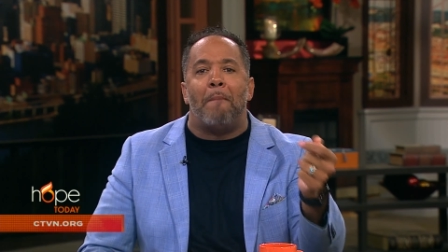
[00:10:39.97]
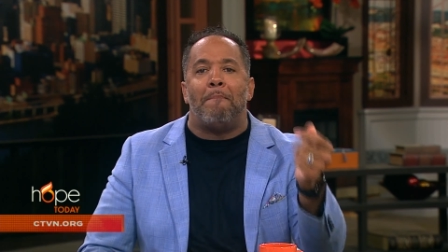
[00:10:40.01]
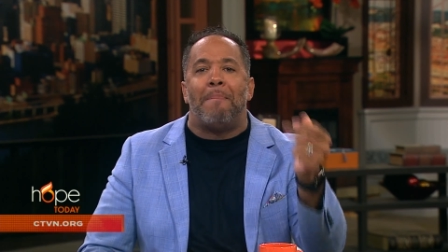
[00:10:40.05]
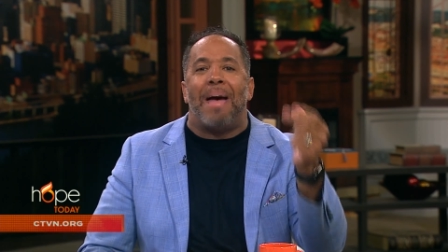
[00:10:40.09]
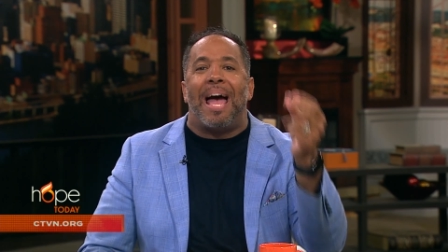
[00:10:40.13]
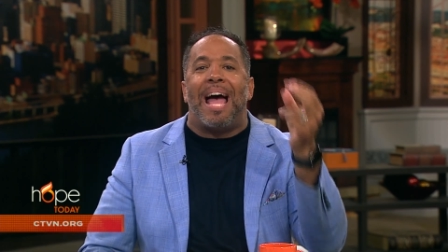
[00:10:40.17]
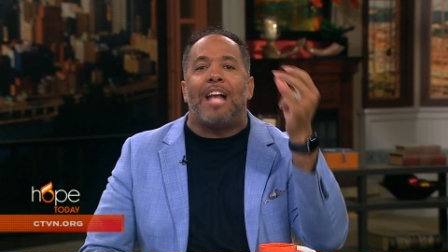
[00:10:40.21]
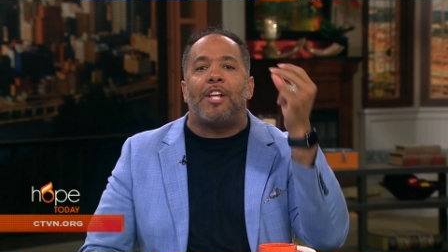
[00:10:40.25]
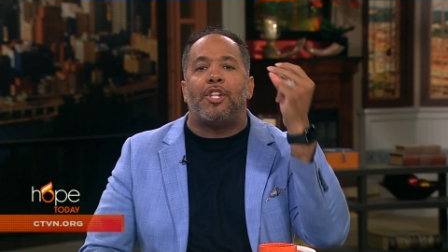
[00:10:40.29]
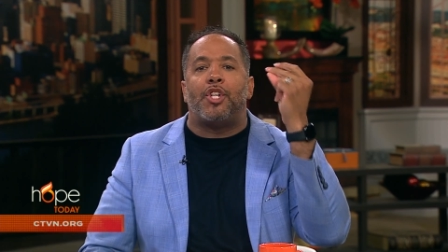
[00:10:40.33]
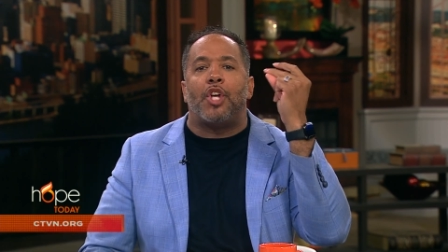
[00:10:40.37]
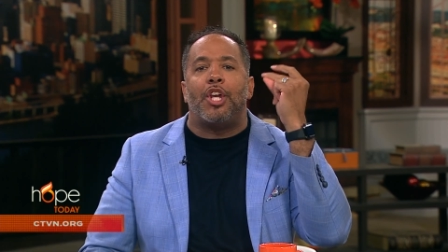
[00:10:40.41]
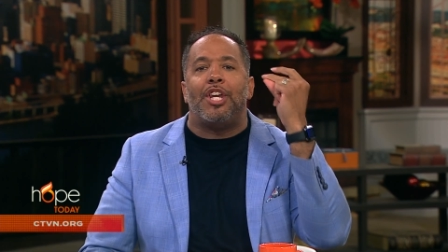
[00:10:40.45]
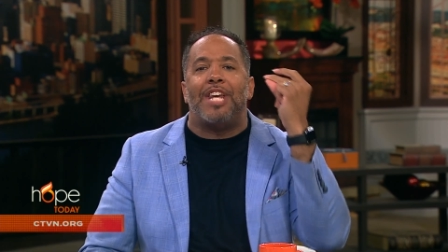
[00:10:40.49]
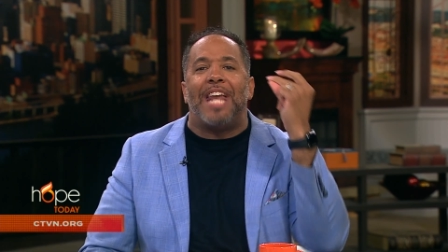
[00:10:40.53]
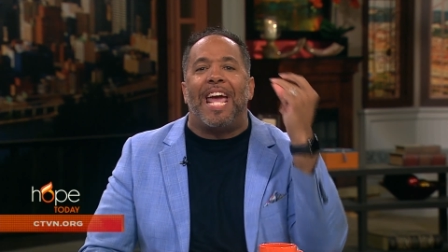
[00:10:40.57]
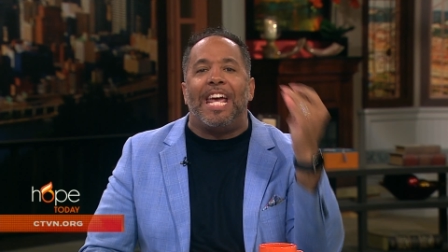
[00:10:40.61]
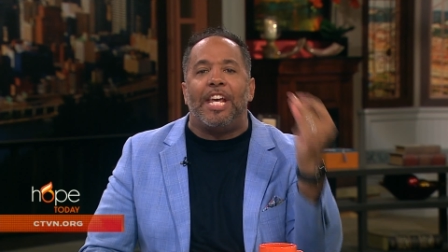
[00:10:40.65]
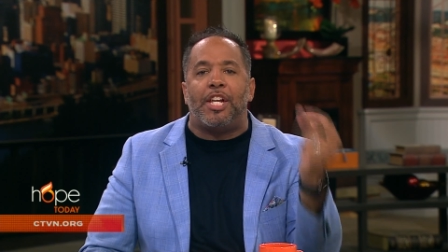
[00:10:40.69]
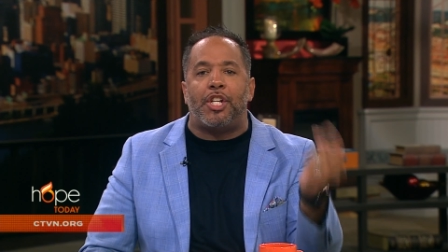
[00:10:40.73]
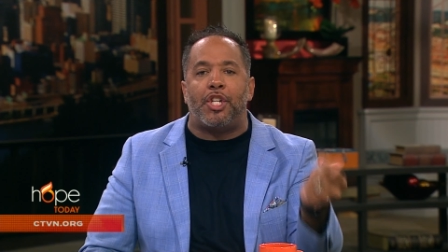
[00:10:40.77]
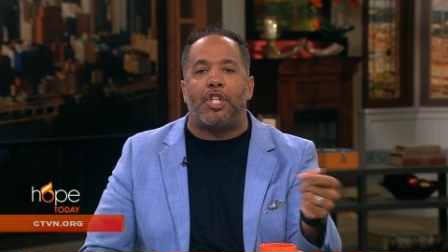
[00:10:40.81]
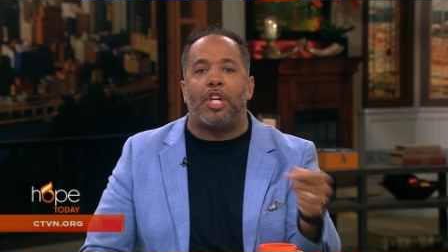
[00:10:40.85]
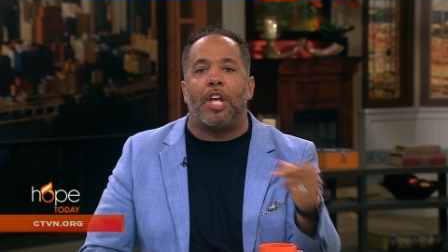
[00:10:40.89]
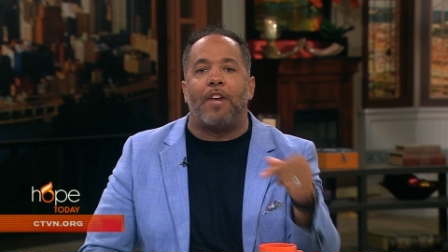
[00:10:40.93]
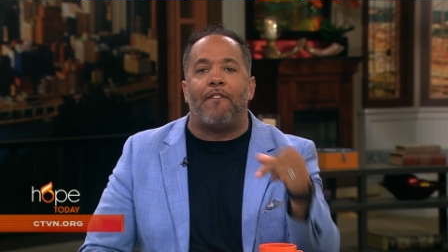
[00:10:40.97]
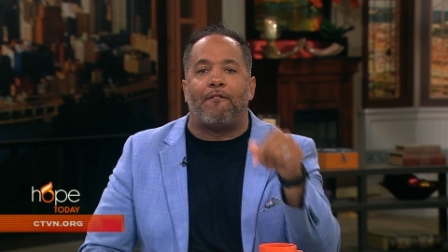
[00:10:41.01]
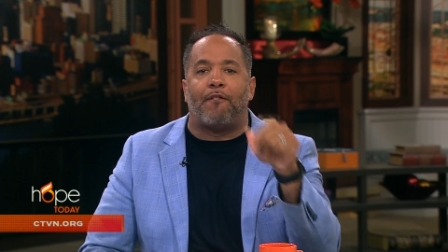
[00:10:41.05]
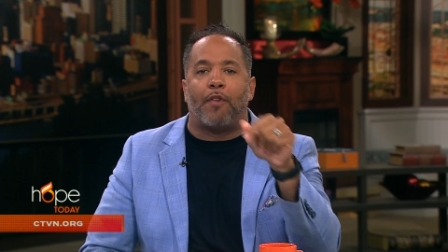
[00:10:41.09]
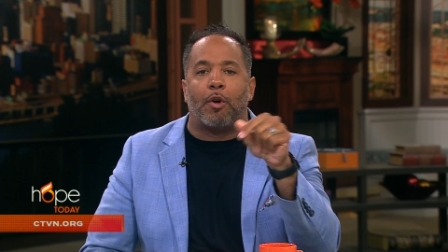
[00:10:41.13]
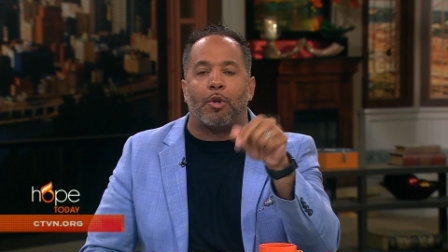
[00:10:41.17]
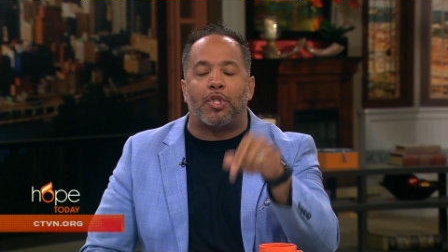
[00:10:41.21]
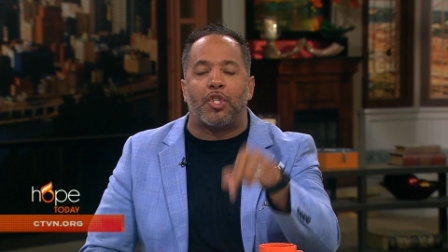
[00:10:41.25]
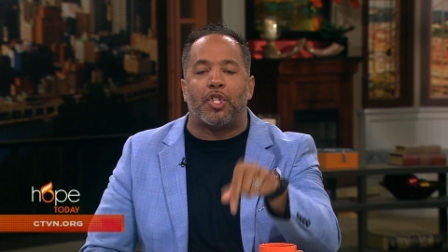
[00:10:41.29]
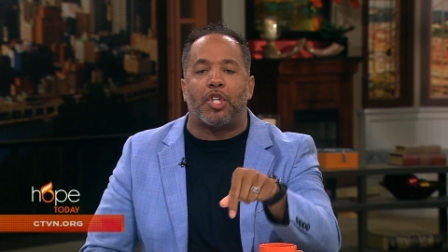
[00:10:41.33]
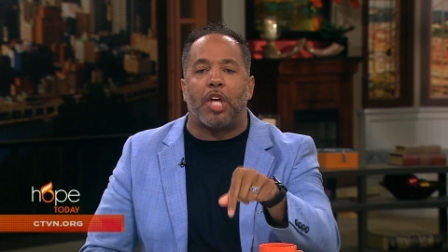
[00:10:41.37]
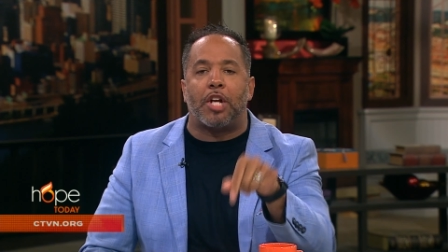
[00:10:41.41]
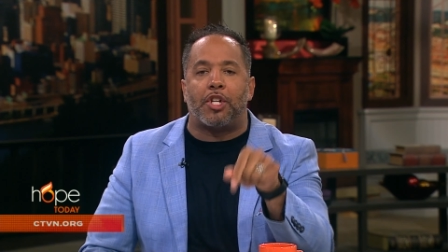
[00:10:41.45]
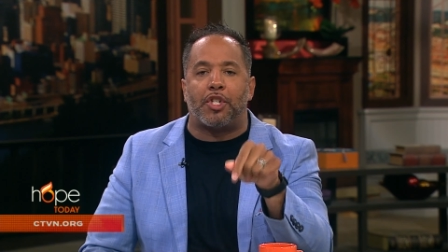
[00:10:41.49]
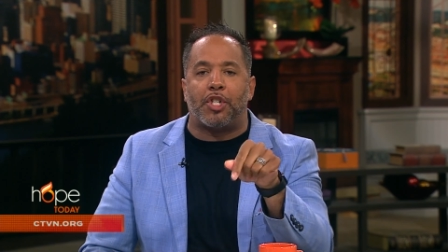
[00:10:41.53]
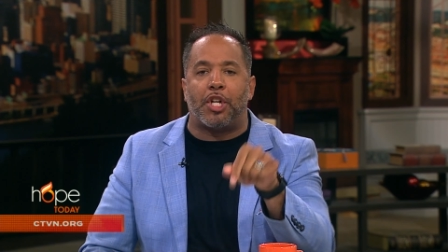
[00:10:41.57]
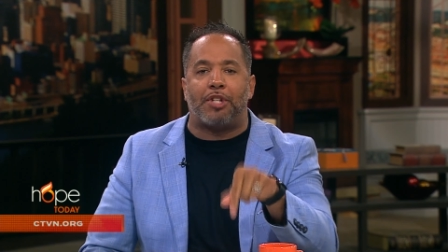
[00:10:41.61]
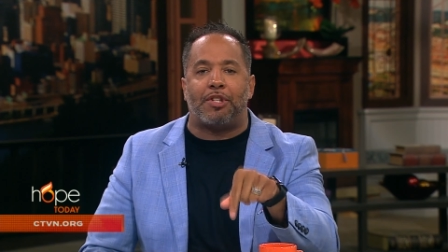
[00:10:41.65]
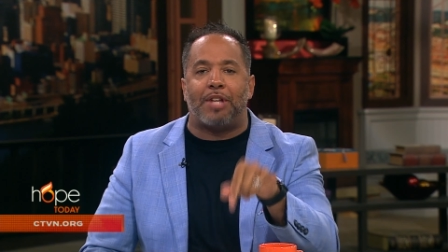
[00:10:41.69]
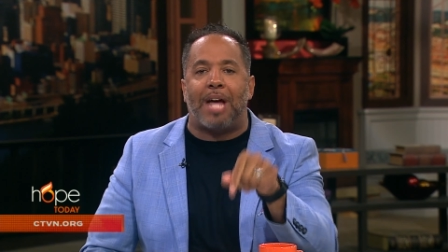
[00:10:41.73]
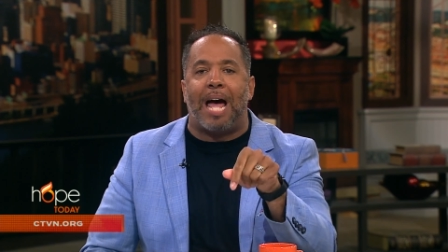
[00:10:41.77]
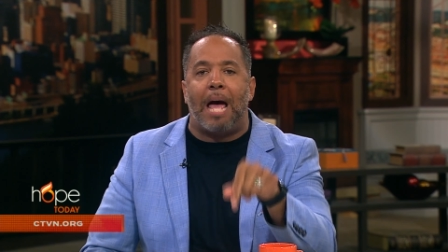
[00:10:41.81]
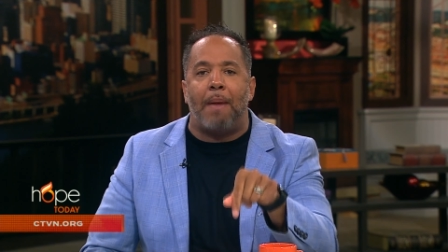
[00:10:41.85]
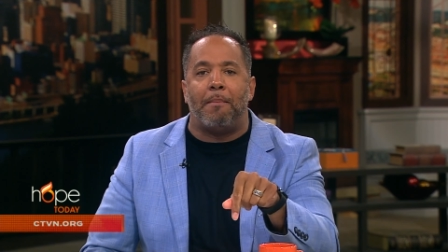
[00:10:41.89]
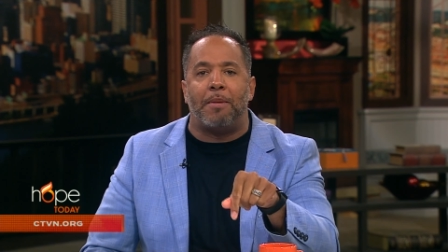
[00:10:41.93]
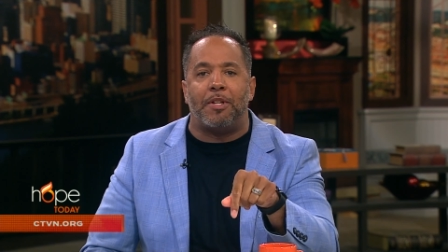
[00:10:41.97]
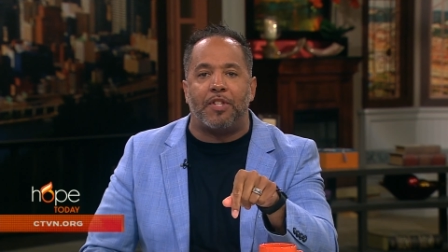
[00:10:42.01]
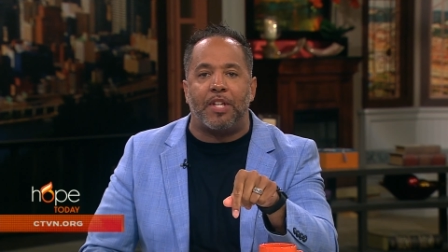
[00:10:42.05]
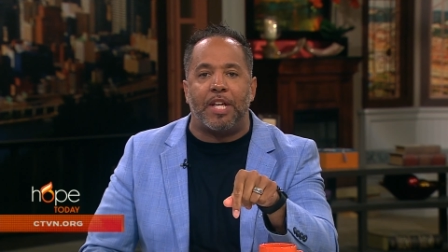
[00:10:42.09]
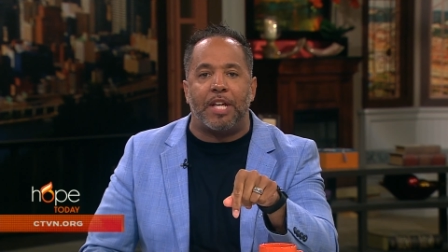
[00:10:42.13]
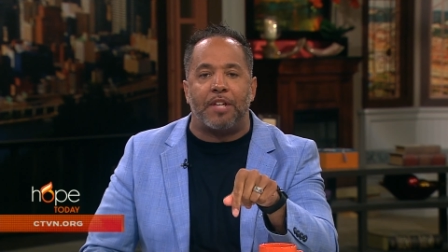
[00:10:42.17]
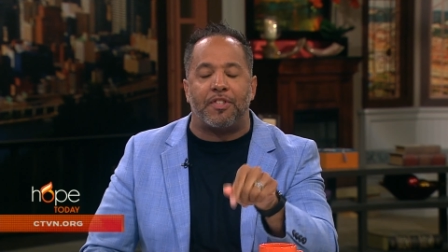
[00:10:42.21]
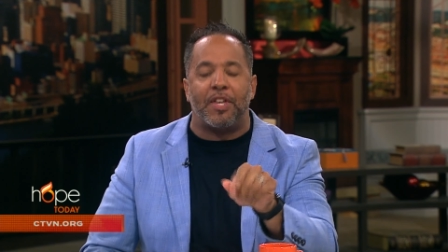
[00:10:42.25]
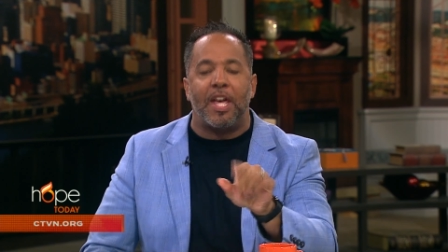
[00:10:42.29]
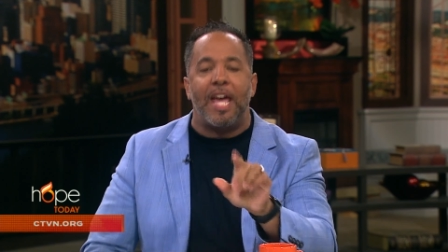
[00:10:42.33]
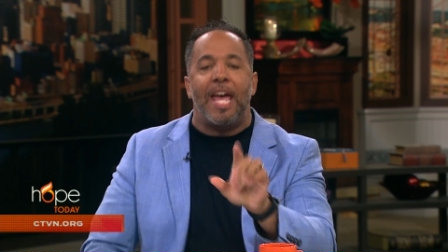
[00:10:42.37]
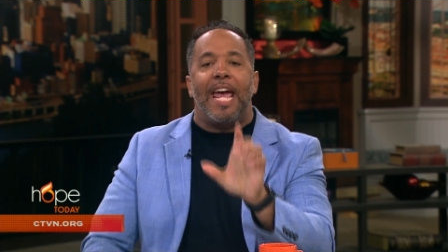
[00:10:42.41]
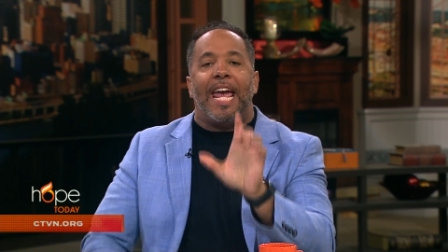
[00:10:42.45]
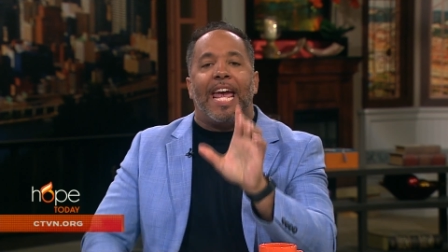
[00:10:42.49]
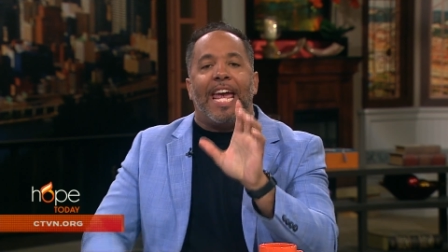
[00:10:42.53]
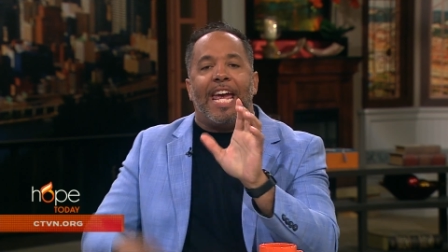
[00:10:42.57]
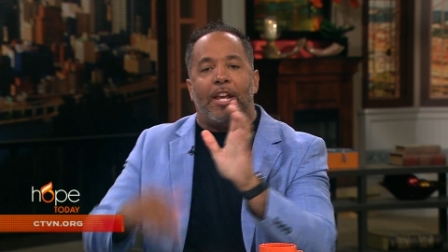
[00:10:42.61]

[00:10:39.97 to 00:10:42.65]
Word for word: imagination for such a time as this.